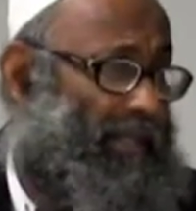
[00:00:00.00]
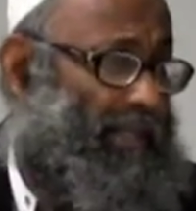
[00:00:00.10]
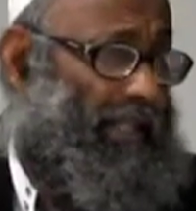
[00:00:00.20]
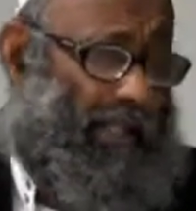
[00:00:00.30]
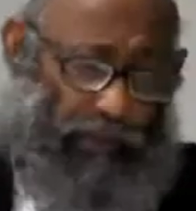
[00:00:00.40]
and
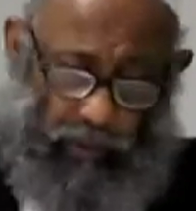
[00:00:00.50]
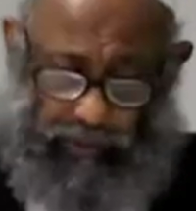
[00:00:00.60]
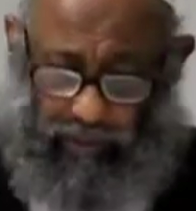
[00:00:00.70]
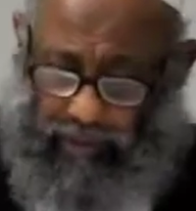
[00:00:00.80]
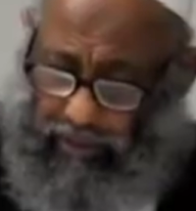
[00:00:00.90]
the agreement
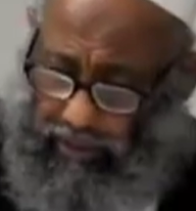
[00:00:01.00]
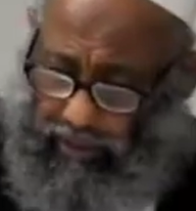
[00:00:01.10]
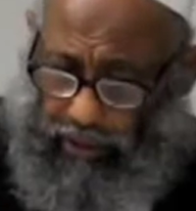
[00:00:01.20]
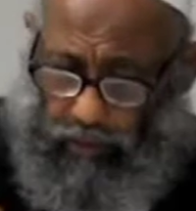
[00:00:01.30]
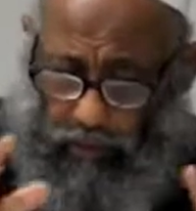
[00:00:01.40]
of the others,
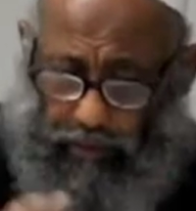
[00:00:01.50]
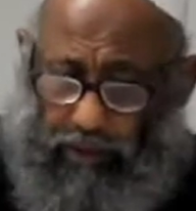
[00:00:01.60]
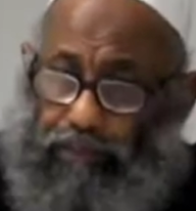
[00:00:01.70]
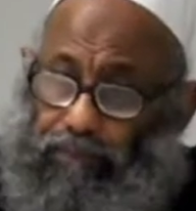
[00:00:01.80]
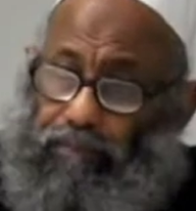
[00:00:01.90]
that will
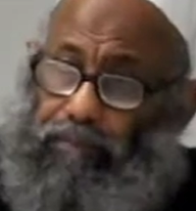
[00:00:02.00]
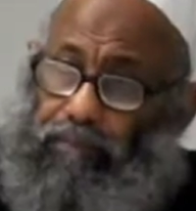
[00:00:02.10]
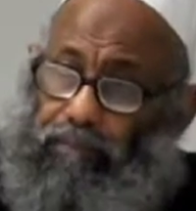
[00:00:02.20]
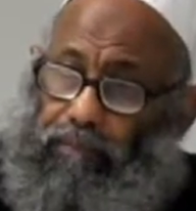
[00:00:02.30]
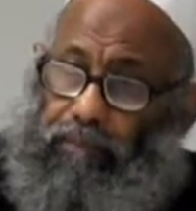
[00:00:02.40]

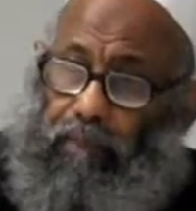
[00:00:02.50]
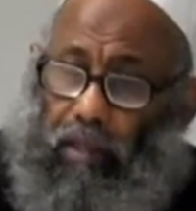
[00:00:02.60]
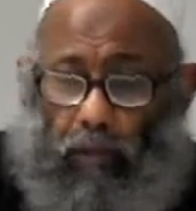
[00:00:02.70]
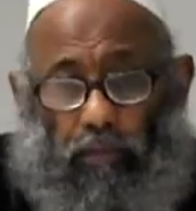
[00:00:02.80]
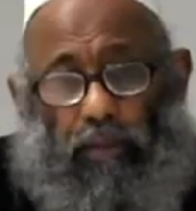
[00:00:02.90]

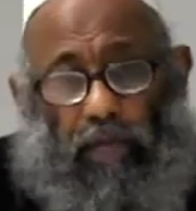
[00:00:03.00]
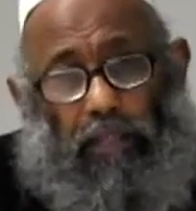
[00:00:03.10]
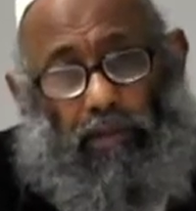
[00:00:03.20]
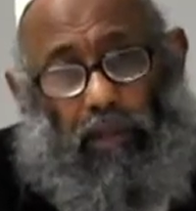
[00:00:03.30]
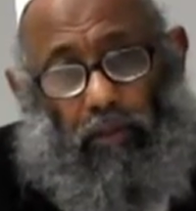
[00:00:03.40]
be
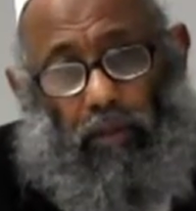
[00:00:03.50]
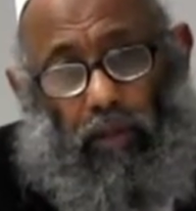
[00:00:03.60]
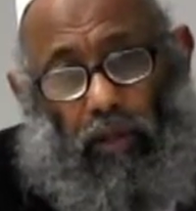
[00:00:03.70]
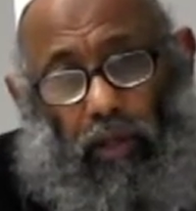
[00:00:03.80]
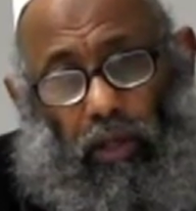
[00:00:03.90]
acceptable.
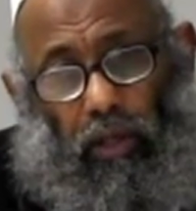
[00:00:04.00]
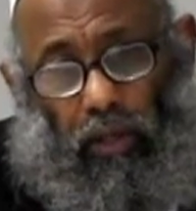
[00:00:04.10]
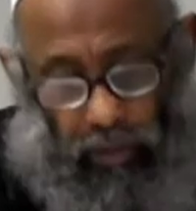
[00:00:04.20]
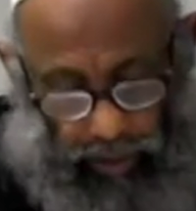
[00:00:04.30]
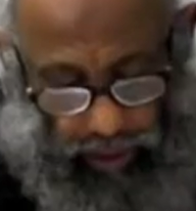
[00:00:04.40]

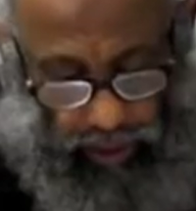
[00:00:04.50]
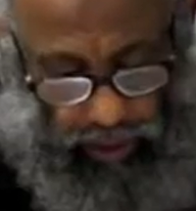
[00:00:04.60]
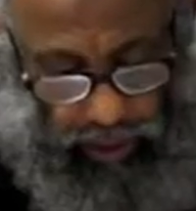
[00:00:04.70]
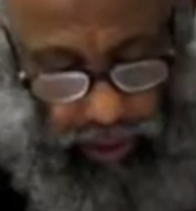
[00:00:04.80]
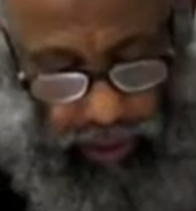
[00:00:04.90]
Okay.
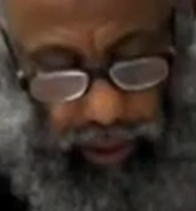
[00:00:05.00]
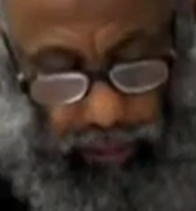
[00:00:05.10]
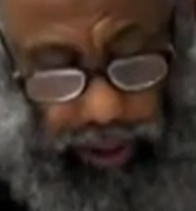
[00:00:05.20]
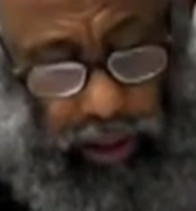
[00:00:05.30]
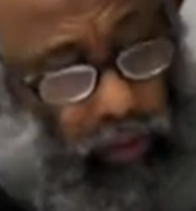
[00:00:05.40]

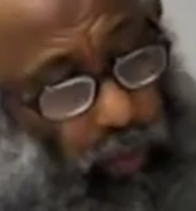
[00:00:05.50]
Now, each